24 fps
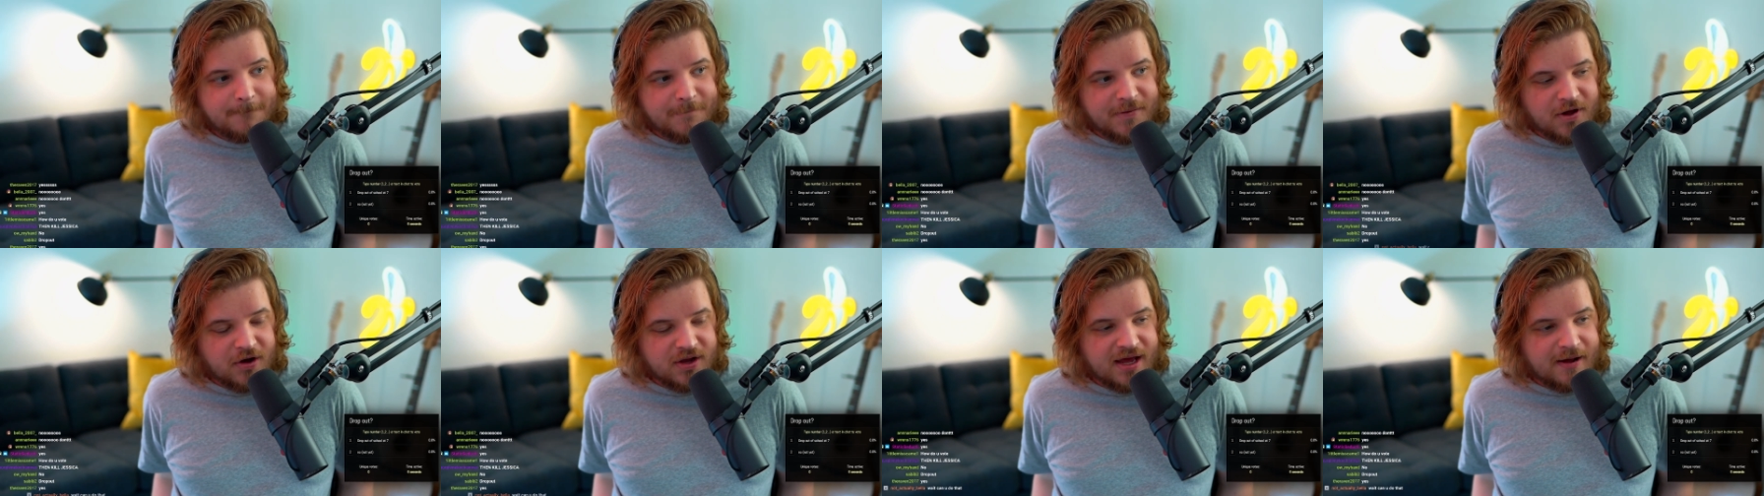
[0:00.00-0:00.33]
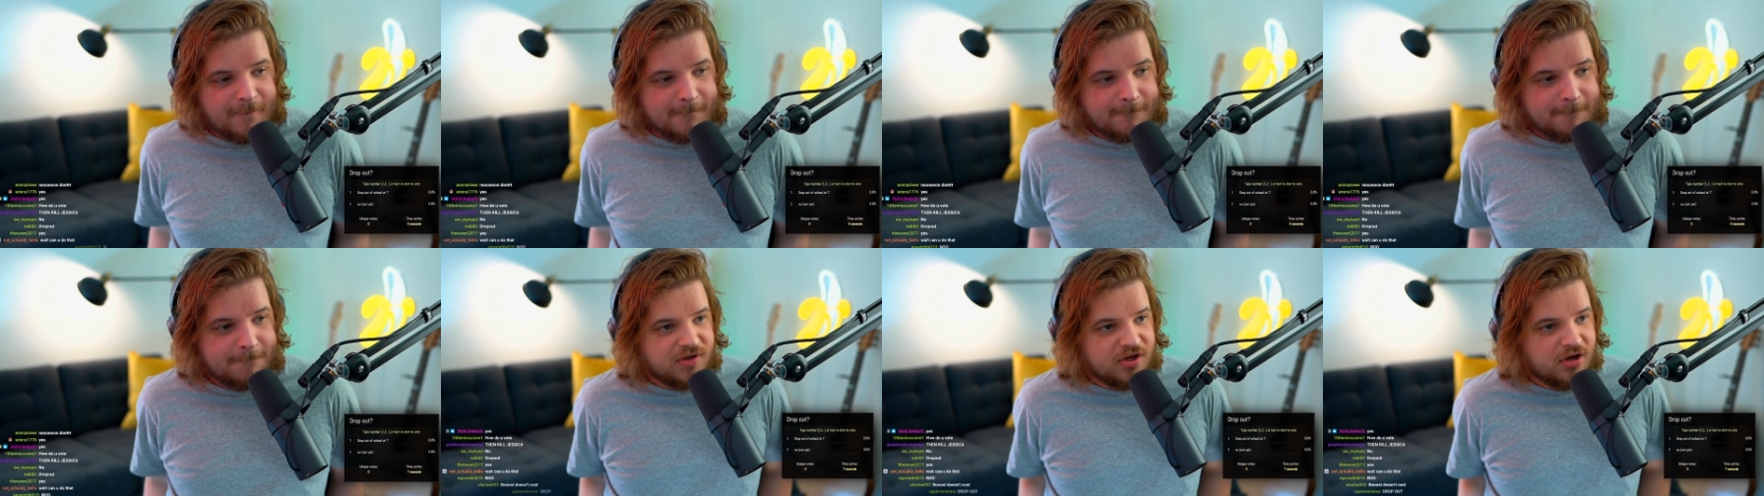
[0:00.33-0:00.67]
Not
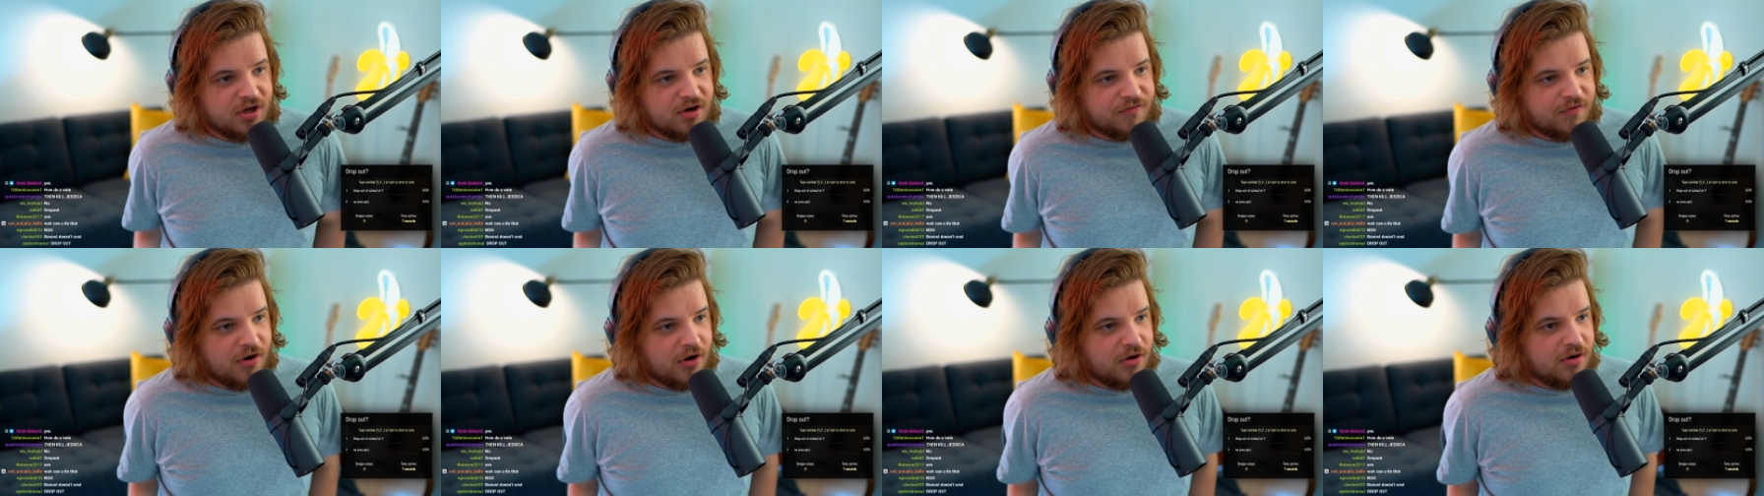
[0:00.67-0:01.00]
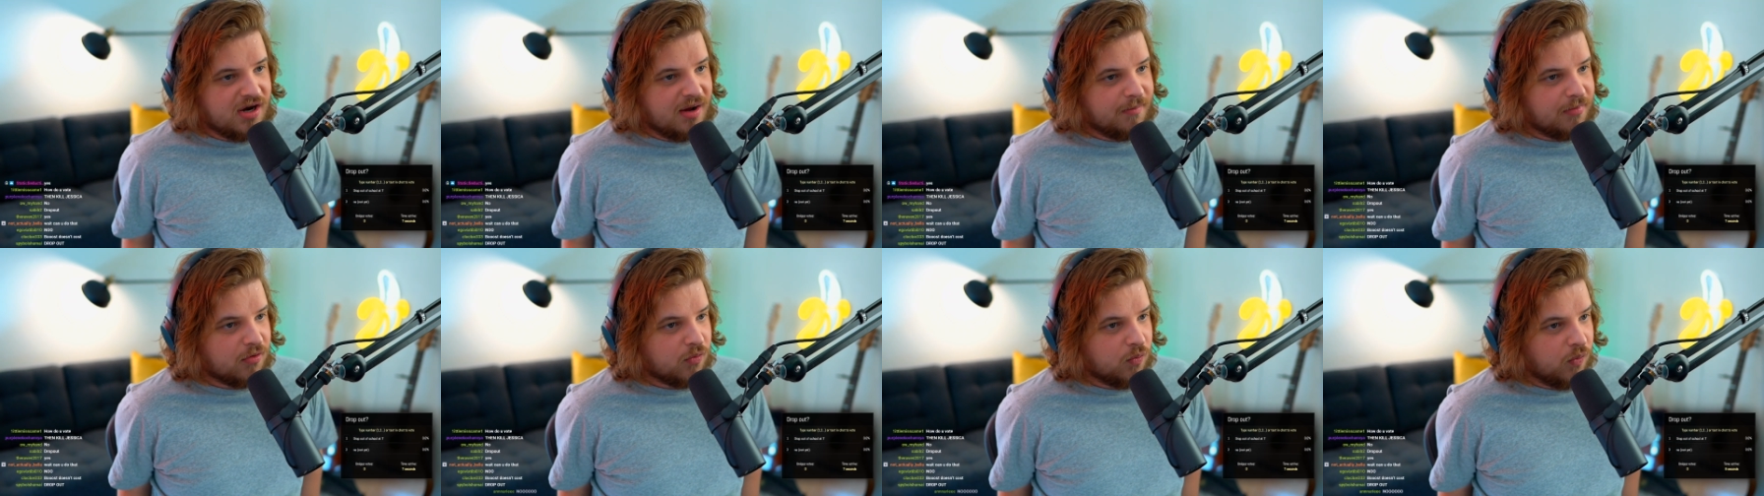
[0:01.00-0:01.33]
yet. You gotta
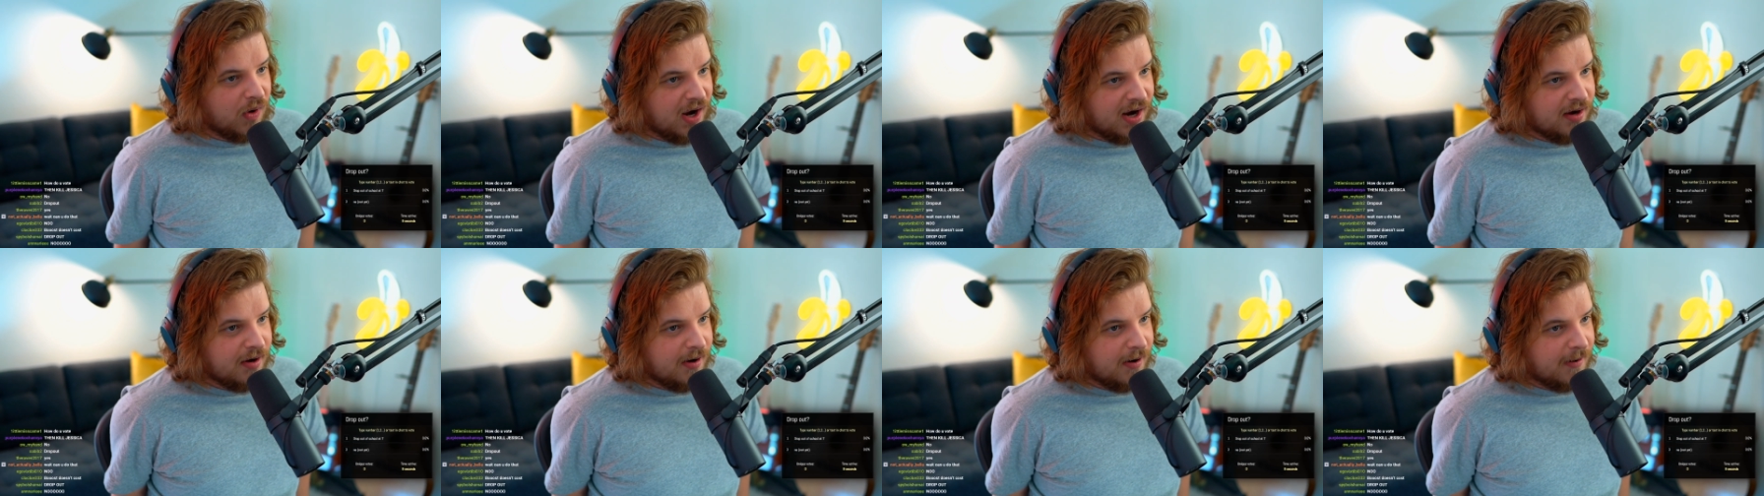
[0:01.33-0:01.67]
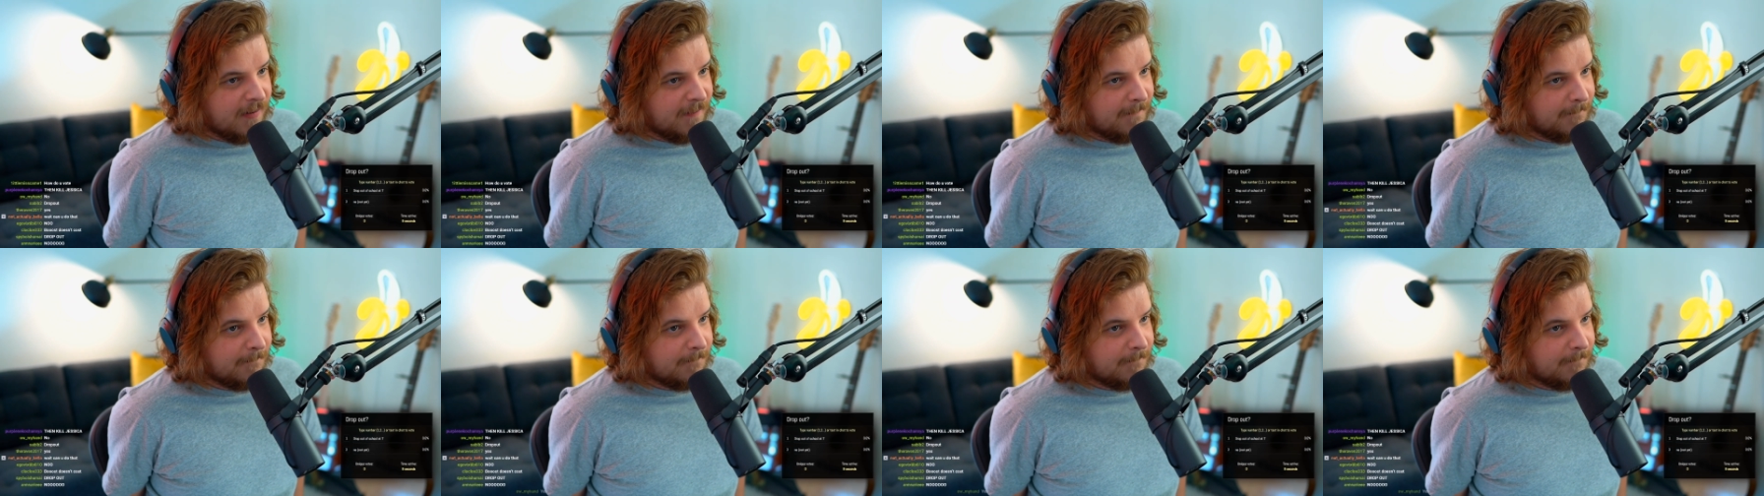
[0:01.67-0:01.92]
vote number one